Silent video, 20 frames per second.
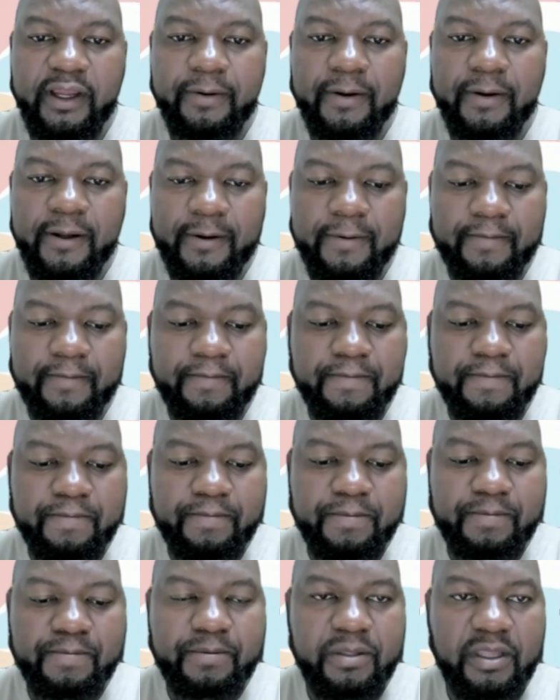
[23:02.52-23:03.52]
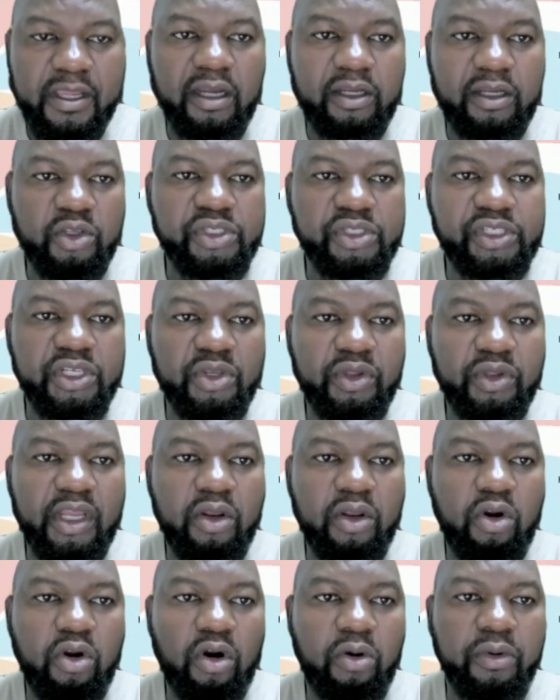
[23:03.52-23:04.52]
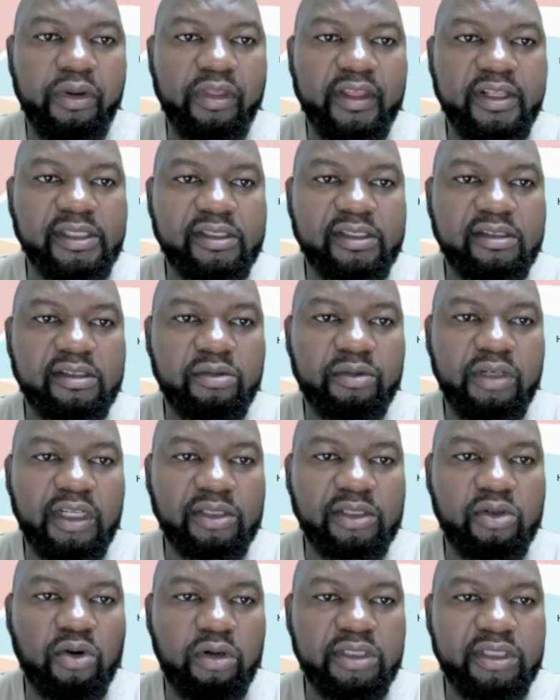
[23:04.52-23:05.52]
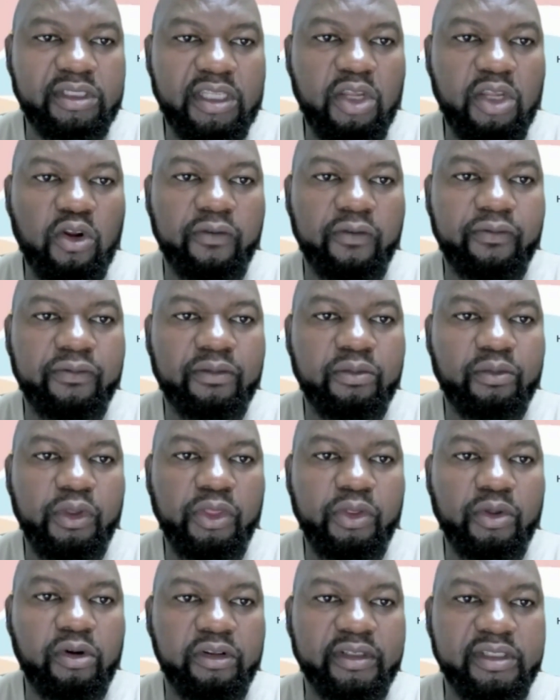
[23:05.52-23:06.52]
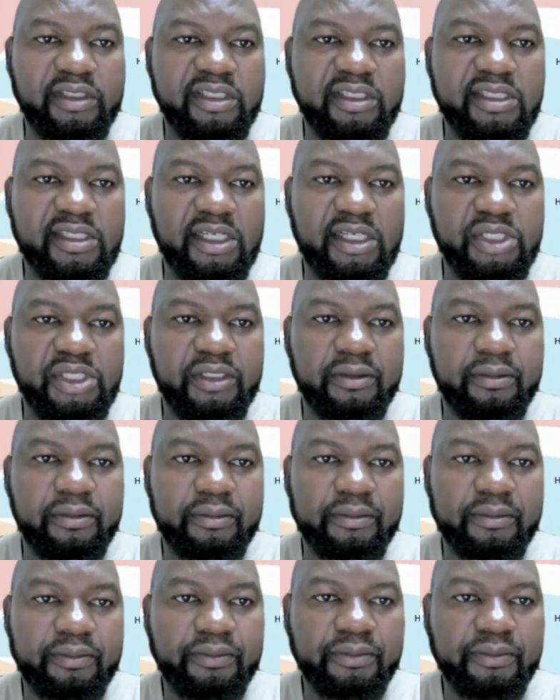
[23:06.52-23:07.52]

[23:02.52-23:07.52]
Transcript: the Eugene, you can go with this. Let's go kick off with you on this discussion.